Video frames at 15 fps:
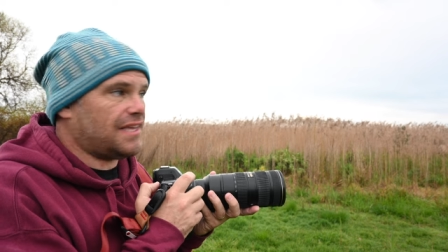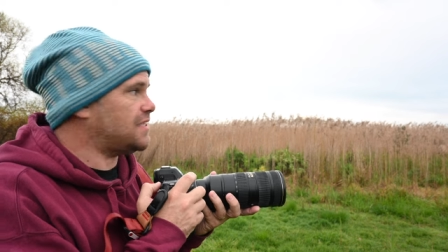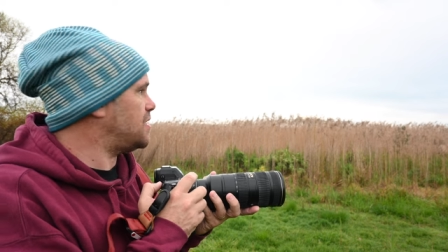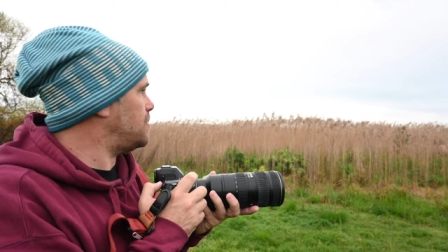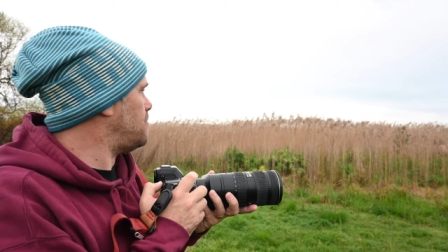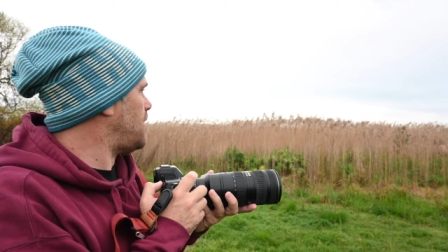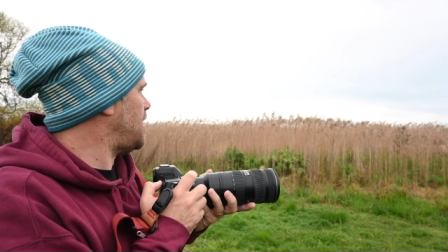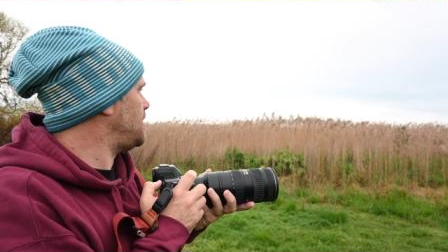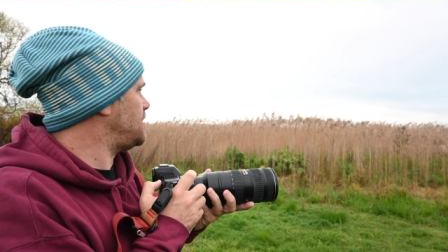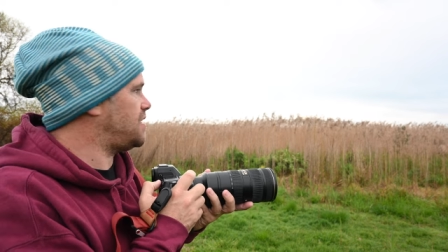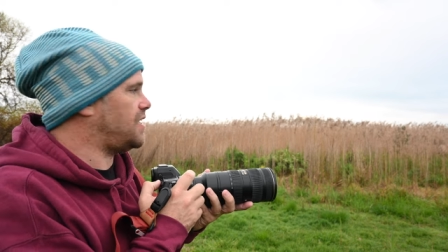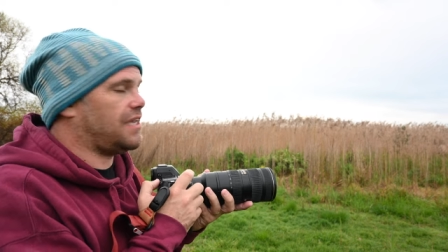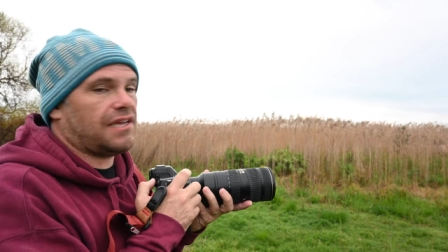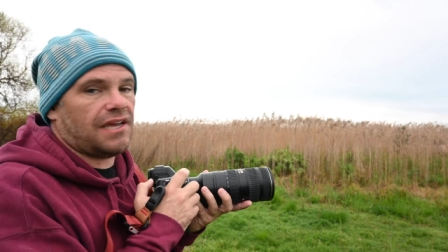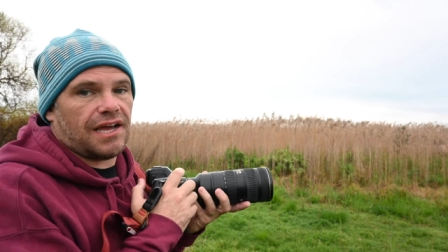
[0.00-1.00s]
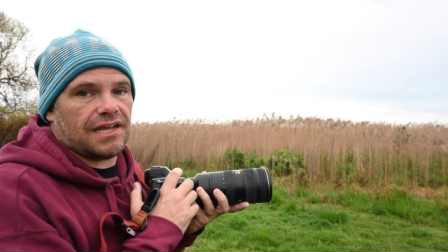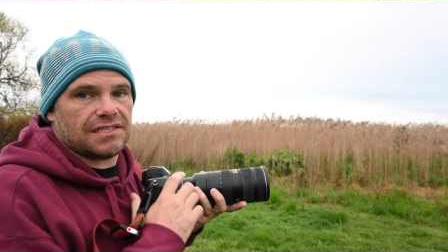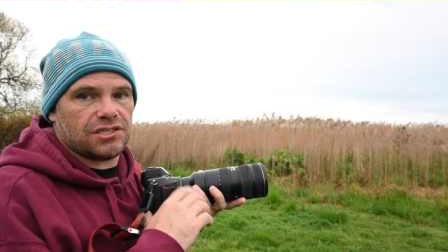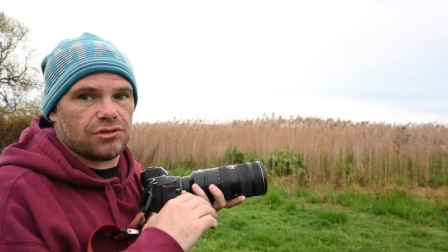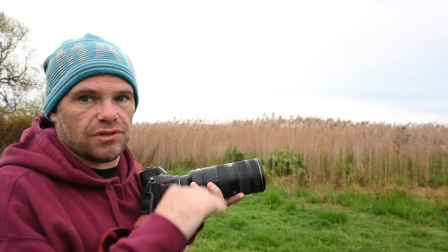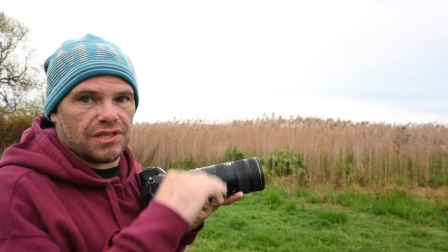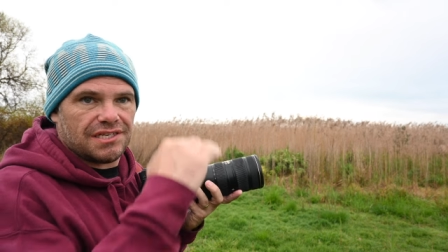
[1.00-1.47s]
is amazing
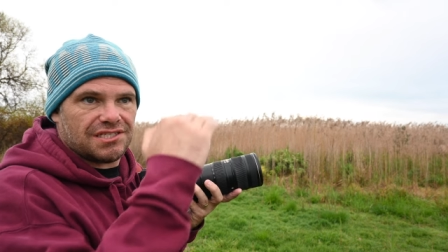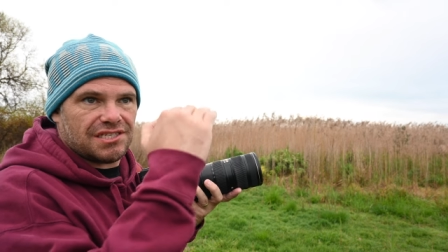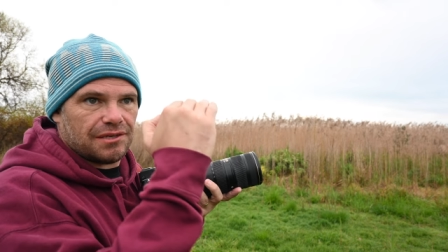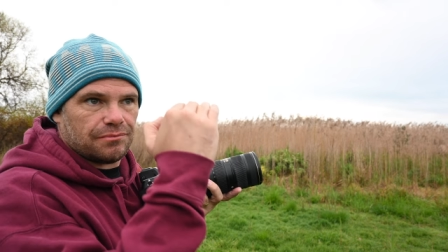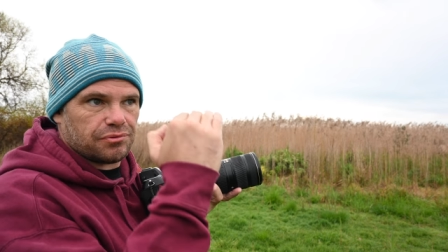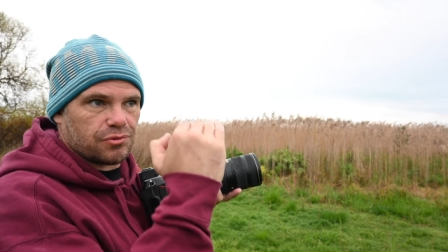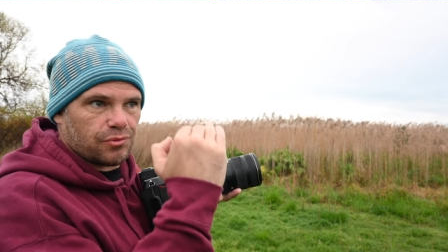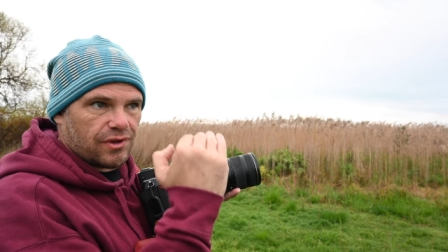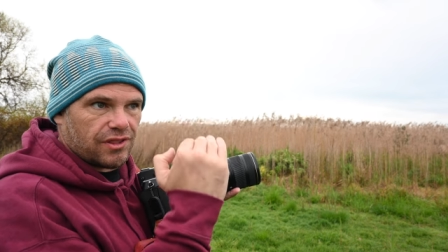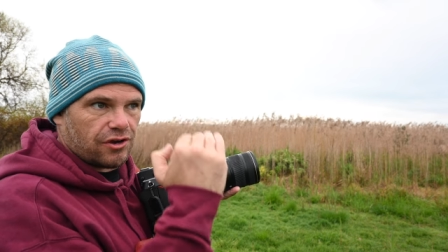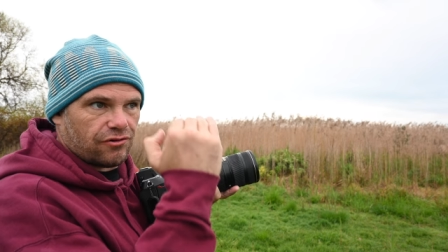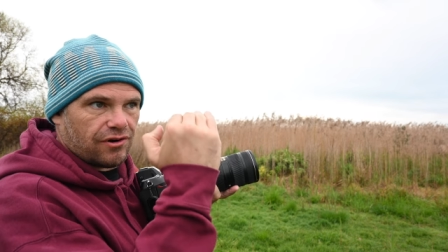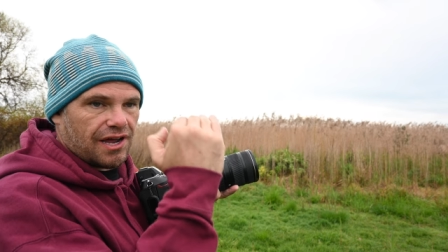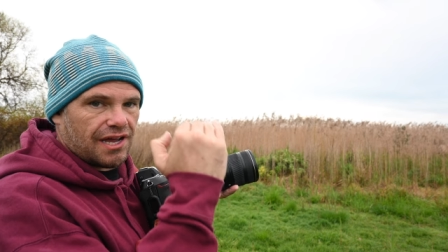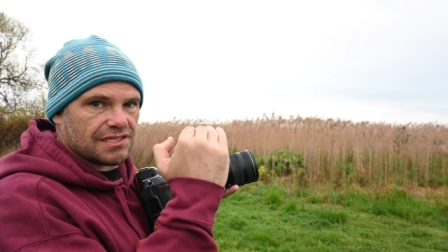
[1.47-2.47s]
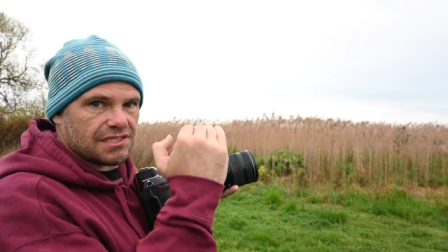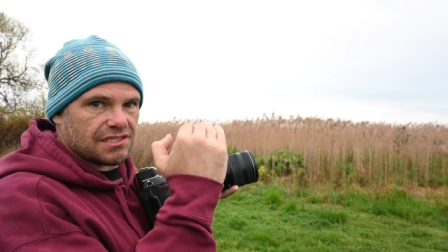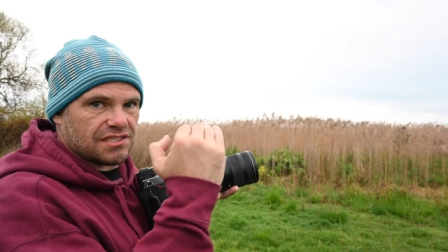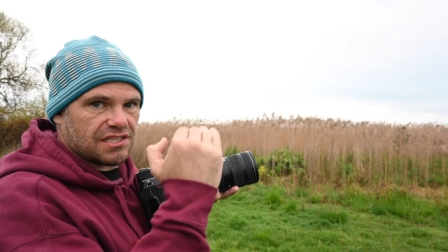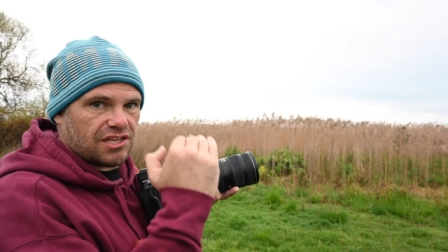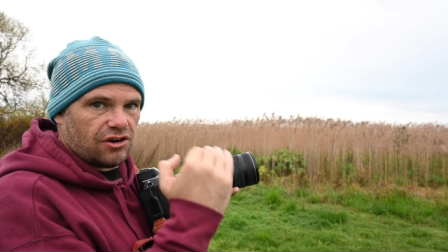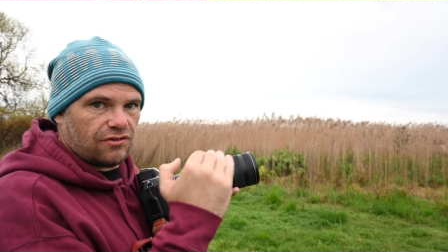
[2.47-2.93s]
until they dipped where the grass
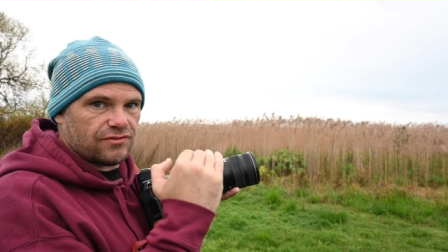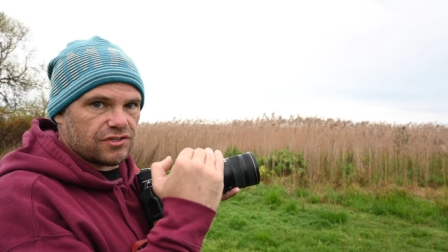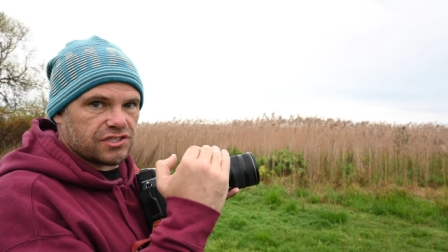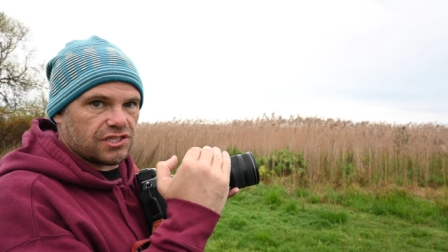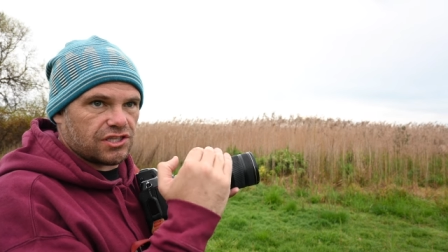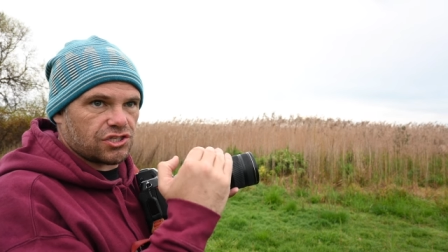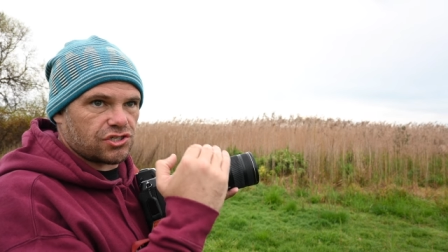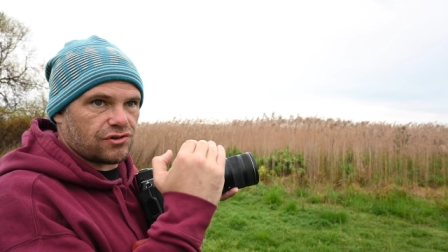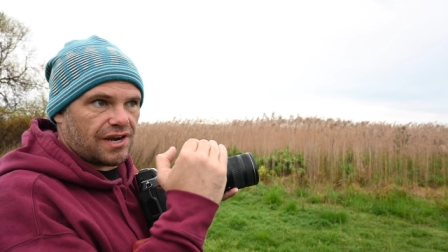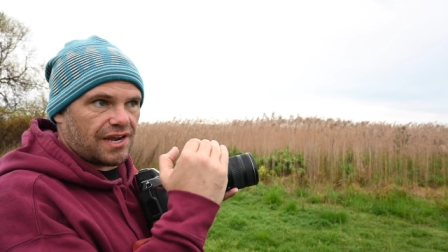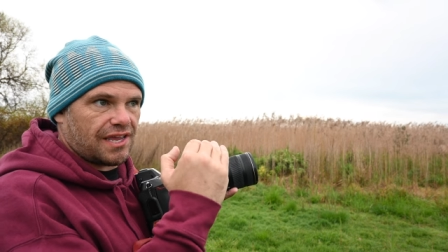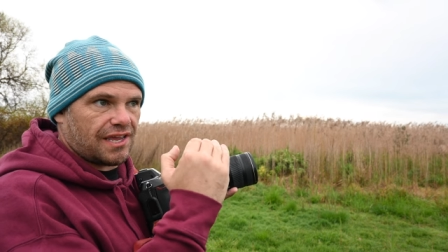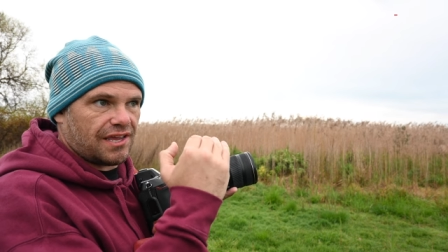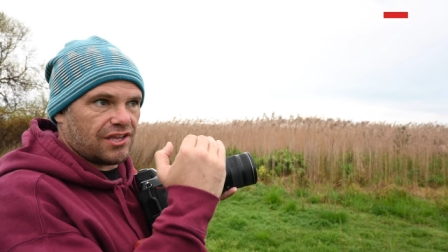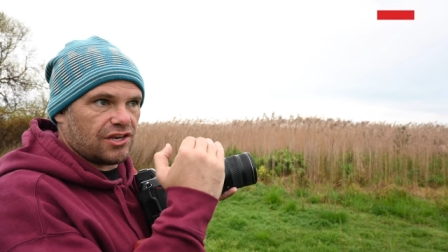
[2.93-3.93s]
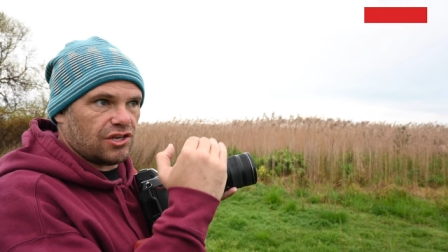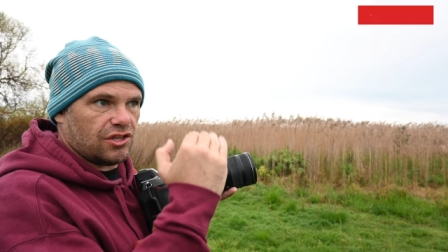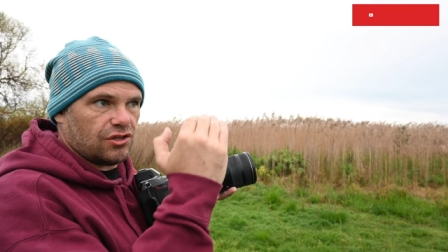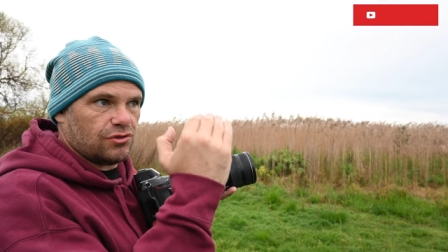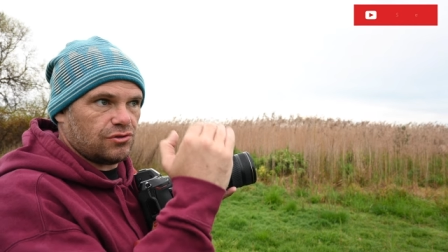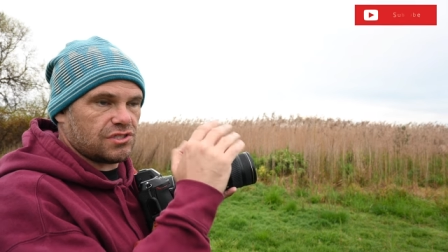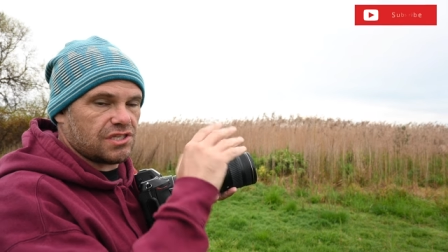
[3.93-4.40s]
is and then obviously the tracking can
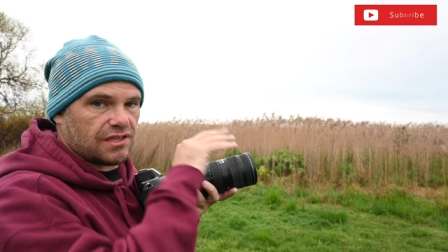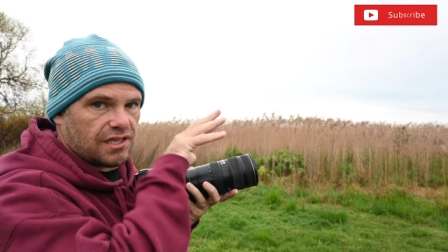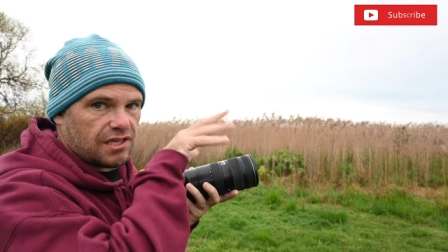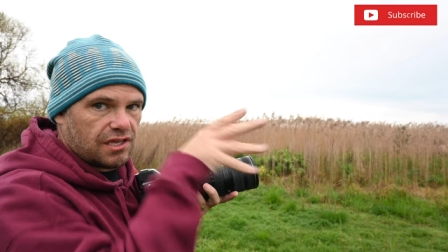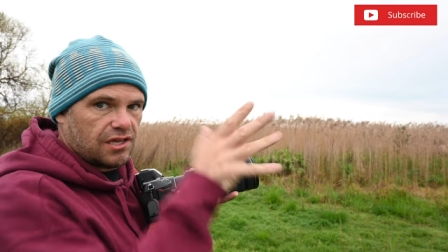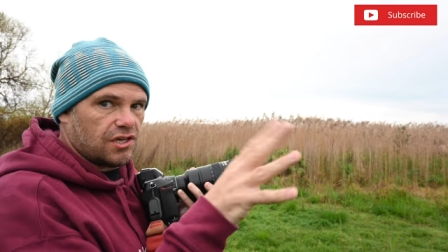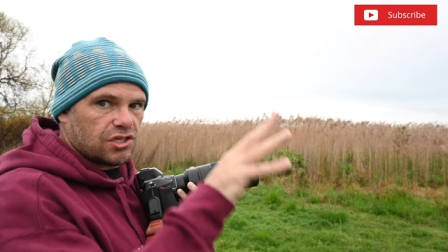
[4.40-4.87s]
lose it they